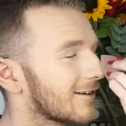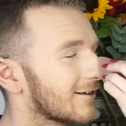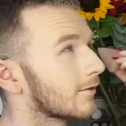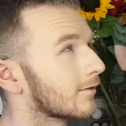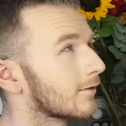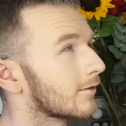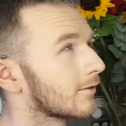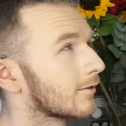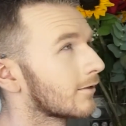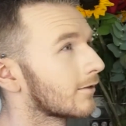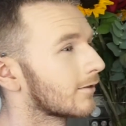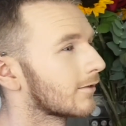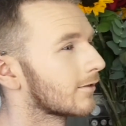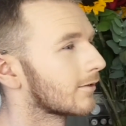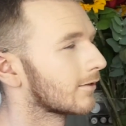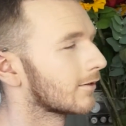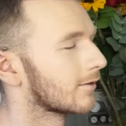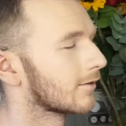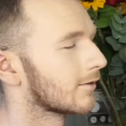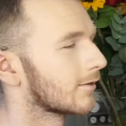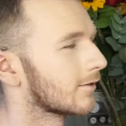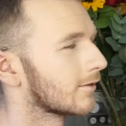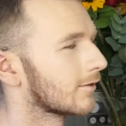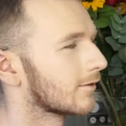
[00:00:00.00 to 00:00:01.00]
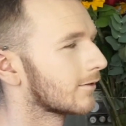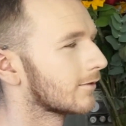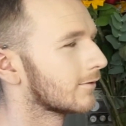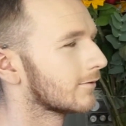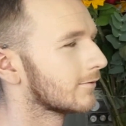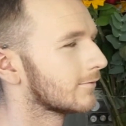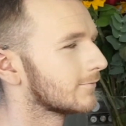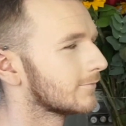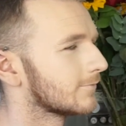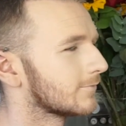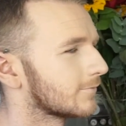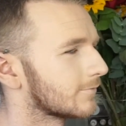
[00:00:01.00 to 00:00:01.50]

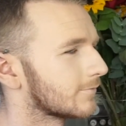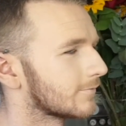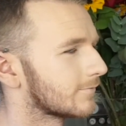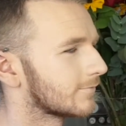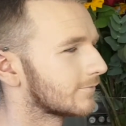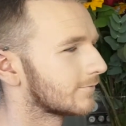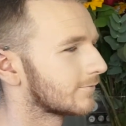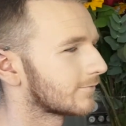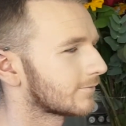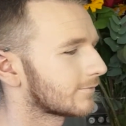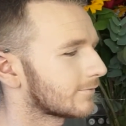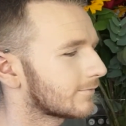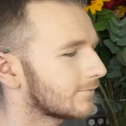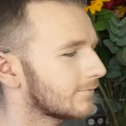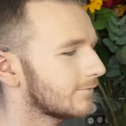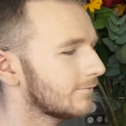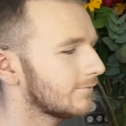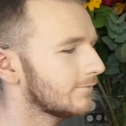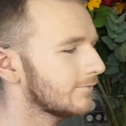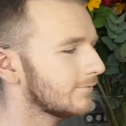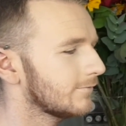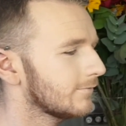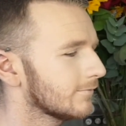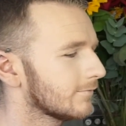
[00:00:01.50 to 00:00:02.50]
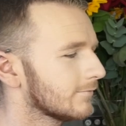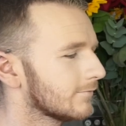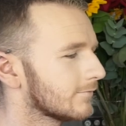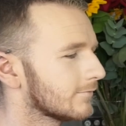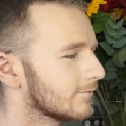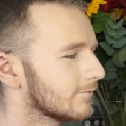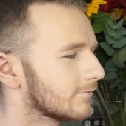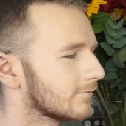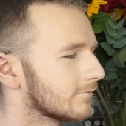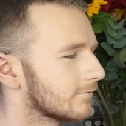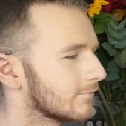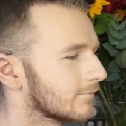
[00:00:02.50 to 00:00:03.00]

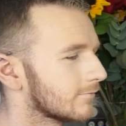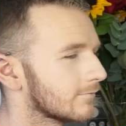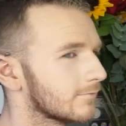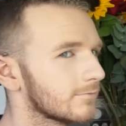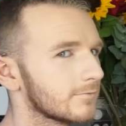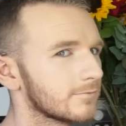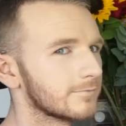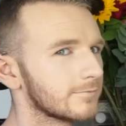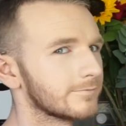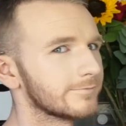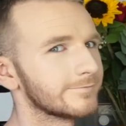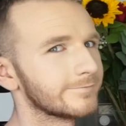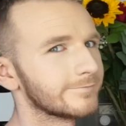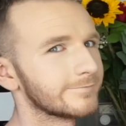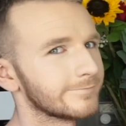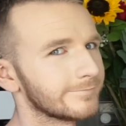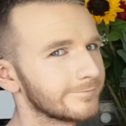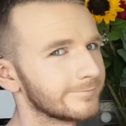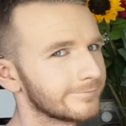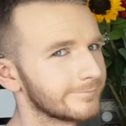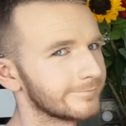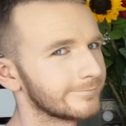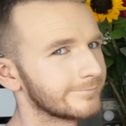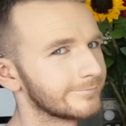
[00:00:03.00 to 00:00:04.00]
This person isn't speaking.